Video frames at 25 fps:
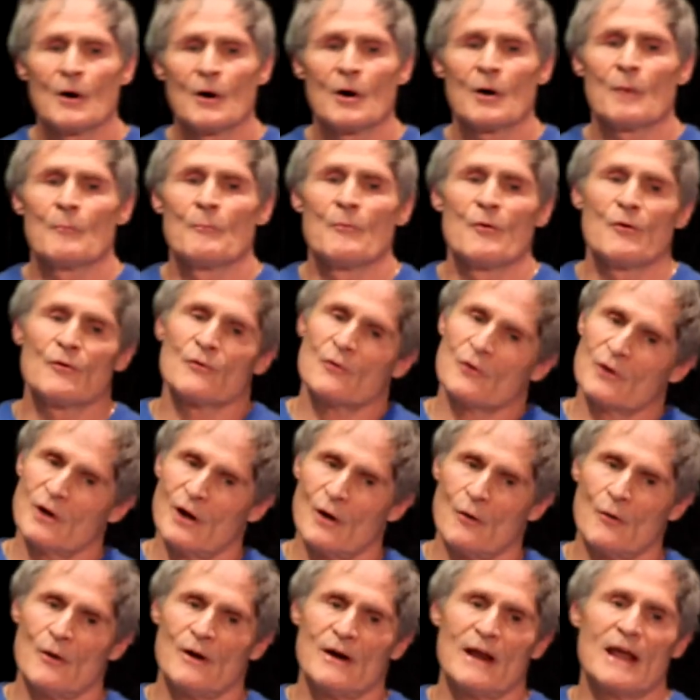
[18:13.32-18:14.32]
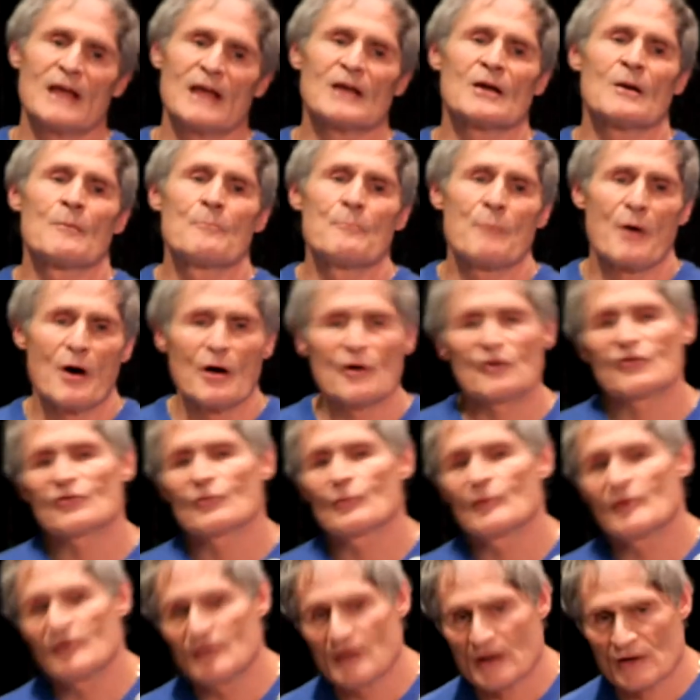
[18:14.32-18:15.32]
murder carried a
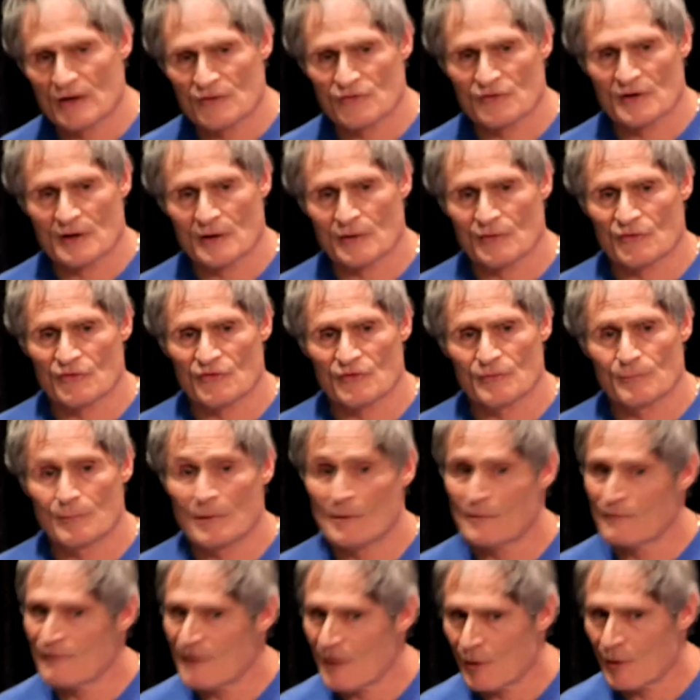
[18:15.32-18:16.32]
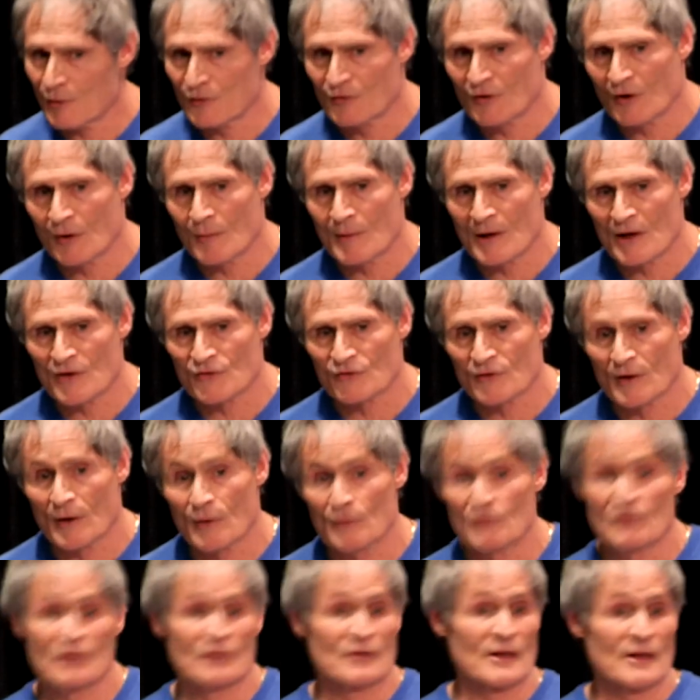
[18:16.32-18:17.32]
compulsory death sentence, but voluntary manslaughter
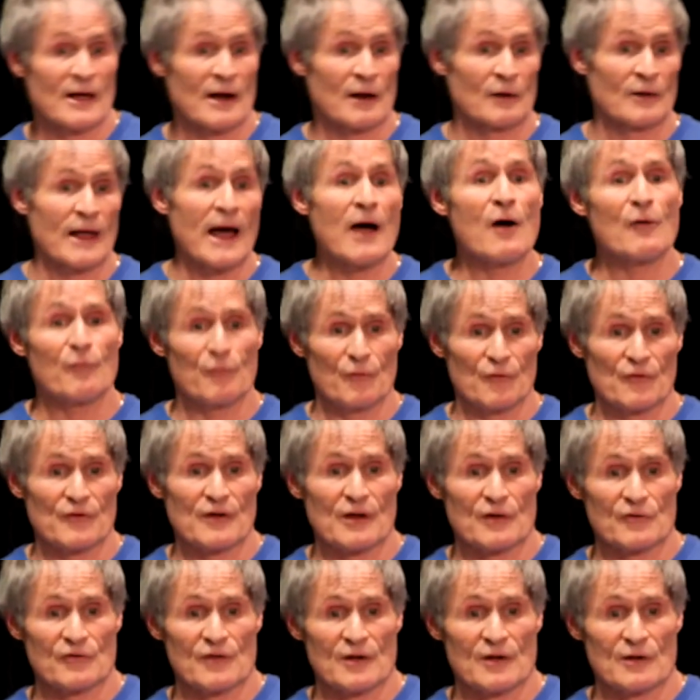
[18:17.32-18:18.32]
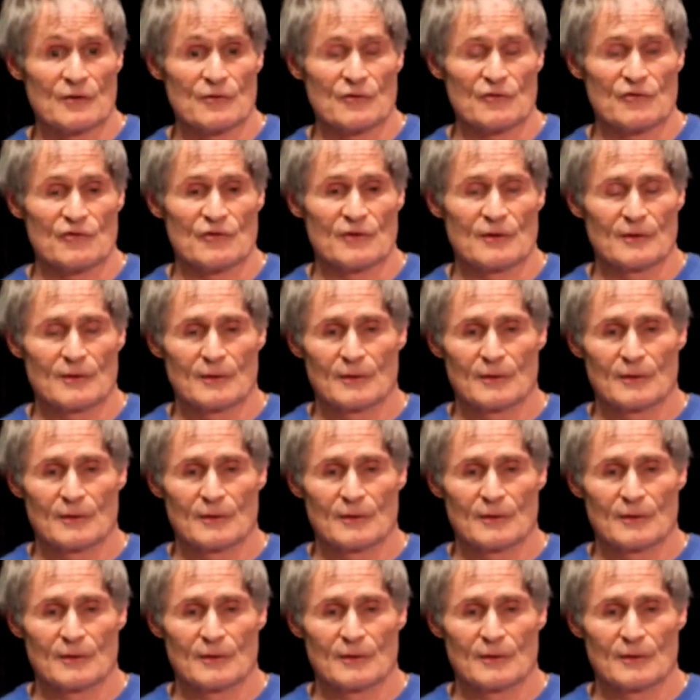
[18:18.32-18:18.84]
did not allow for the death sentence.